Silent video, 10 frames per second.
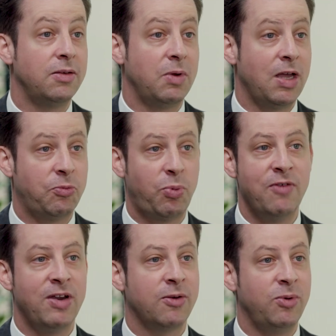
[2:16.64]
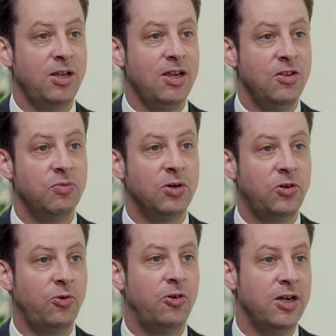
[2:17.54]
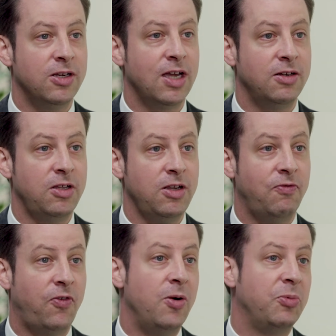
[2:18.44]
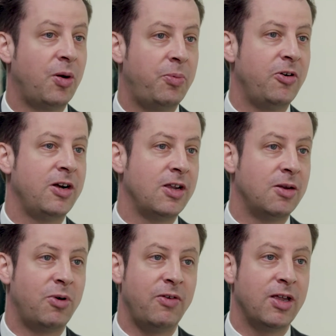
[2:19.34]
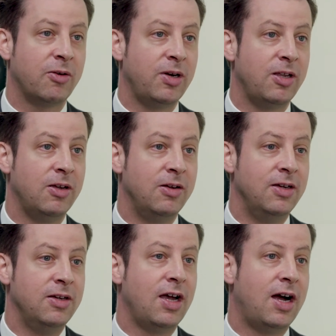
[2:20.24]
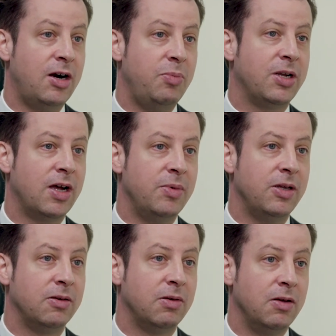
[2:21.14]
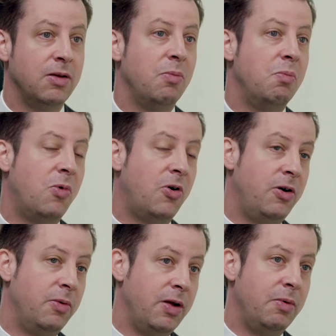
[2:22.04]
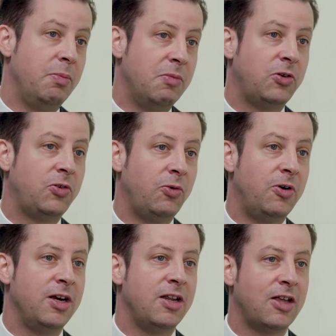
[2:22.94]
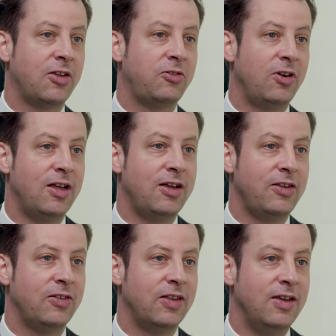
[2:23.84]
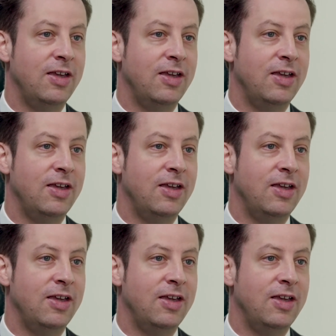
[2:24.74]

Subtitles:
as private equity is maturing and the firms operating in private equity are becoming more mature and industrialized,